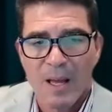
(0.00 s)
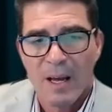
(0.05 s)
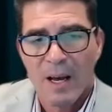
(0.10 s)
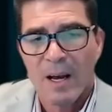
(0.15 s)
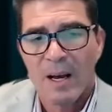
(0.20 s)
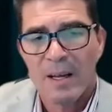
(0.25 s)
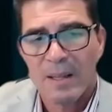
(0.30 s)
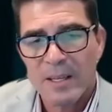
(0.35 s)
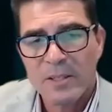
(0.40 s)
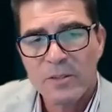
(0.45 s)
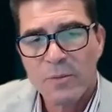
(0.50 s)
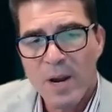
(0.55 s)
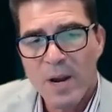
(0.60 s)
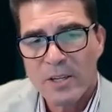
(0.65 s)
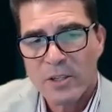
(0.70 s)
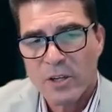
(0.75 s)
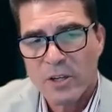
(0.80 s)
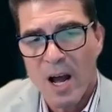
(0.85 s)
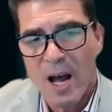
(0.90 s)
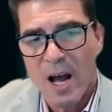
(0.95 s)
Uh, that's
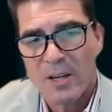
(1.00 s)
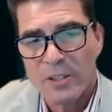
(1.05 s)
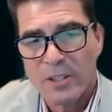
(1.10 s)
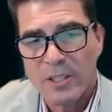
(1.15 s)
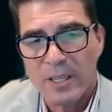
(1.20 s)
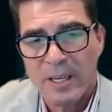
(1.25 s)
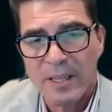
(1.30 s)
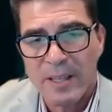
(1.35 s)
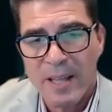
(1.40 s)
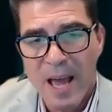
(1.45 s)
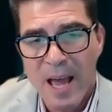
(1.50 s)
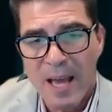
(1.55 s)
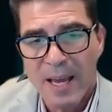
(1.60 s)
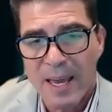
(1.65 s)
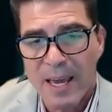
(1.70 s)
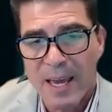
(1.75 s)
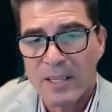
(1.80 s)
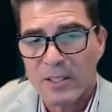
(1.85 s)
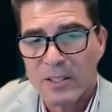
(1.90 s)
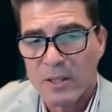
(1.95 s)
right, Josh. In that
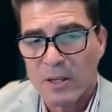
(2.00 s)
case,